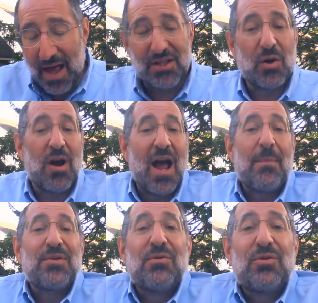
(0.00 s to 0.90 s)
And so our
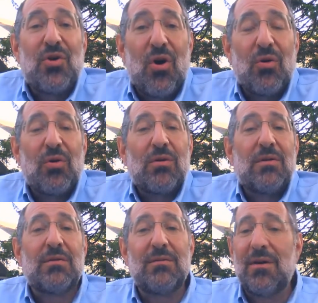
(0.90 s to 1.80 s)
absolute goal,
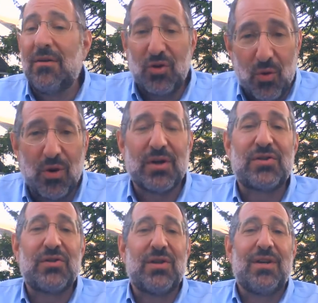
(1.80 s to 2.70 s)
of
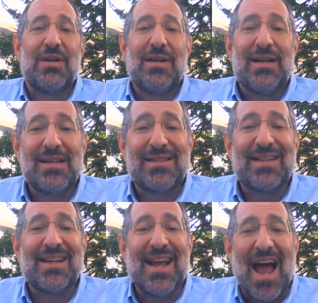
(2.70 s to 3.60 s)
course, is
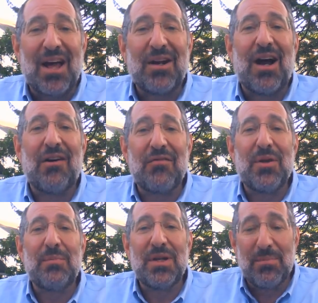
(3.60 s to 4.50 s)
to get out of
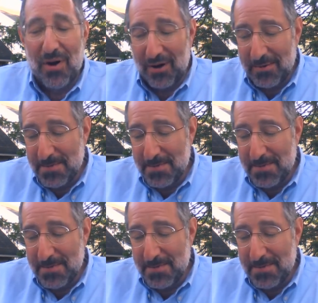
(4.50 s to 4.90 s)
the midbar.